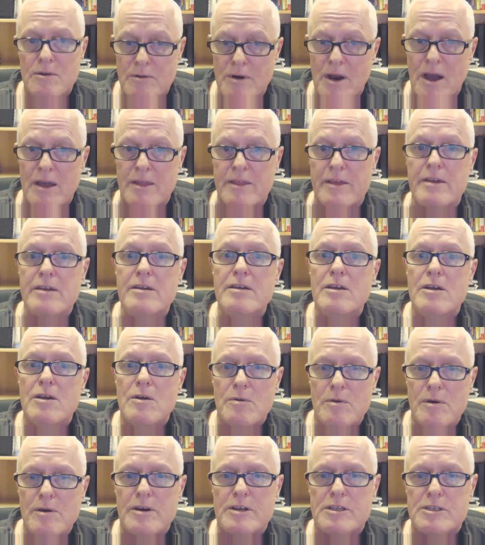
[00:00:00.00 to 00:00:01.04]
Rather,
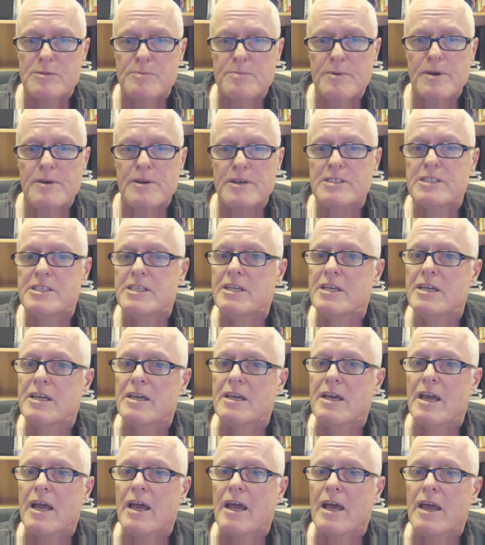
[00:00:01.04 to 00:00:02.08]
we're
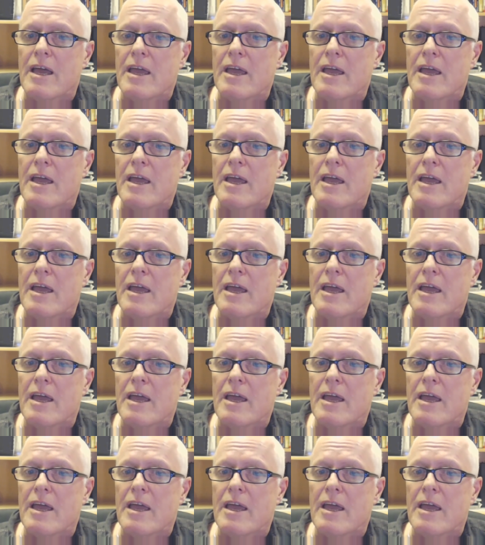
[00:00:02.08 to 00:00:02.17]
experiencing